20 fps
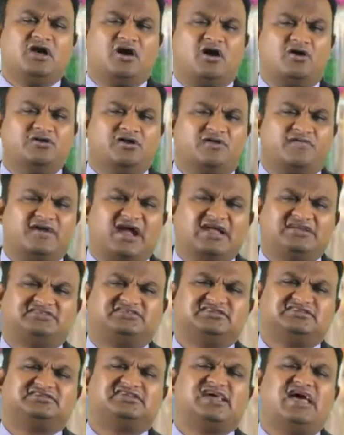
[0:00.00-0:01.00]
or your
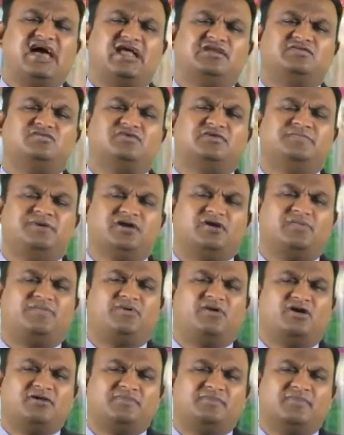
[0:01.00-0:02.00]
righteous hand would be
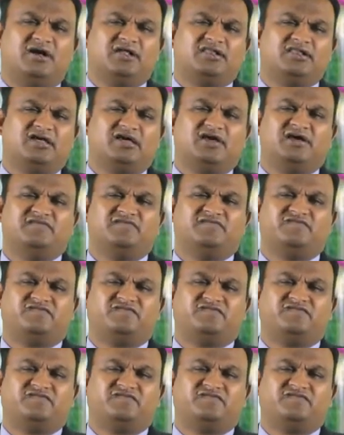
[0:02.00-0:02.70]
upon my life.